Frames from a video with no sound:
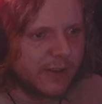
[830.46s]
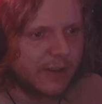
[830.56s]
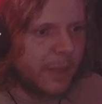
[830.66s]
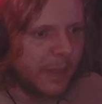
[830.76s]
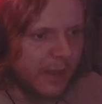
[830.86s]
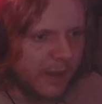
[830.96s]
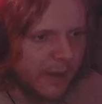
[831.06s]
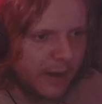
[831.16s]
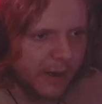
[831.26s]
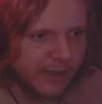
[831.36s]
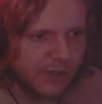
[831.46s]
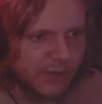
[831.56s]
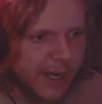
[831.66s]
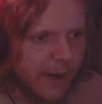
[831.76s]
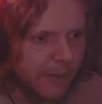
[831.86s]
All right, so
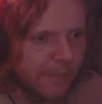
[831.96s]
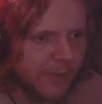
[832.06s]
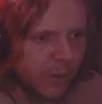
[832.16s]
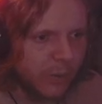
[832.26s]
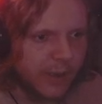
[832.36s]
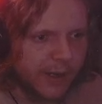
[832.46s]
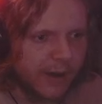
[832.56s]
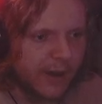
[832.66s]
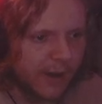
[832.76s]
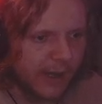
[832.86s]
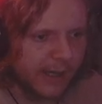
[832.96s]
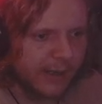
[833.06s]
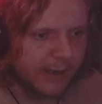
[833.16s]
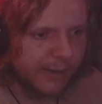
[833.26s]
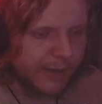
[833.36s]
now we're gonna
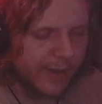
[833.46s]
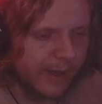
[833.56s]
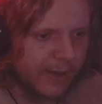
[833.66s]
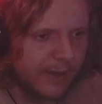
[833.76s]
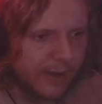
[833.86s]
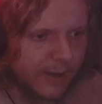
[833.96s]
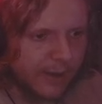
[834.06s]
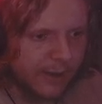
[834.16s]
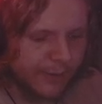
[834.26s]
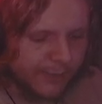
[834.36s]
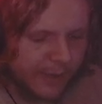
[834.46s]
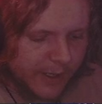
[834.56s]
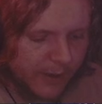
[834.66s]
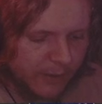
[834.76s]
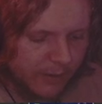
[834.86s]
cut the
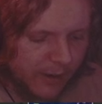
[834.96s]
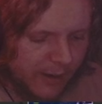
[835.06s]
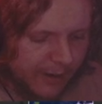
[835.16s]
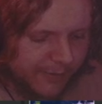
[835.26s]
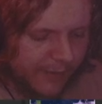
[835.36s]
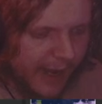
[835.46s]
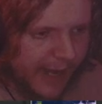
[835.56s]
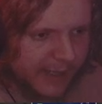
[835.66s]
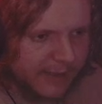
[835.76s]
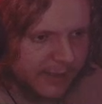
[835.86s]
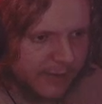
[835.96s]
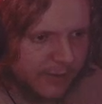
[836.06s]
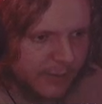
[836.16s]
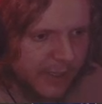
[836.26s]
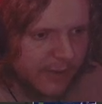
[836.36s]
video off at
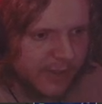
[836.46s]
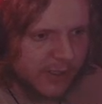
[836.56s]
the beat of the song.